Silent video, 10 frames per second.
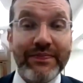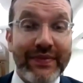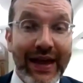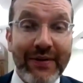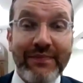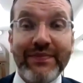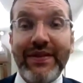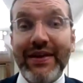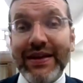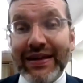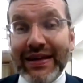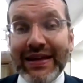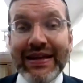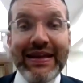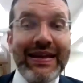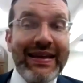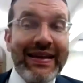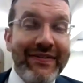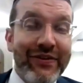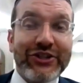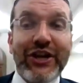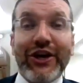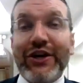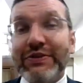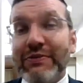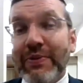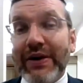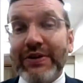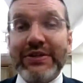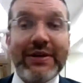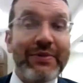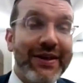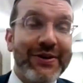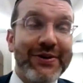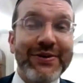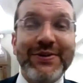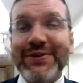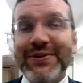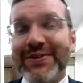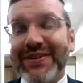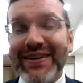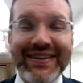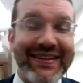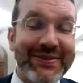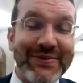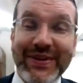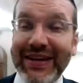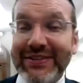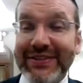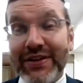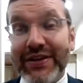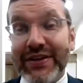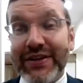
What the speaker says: Now, Lashon HaKosav Parshas Amalek. This is where it gets fun.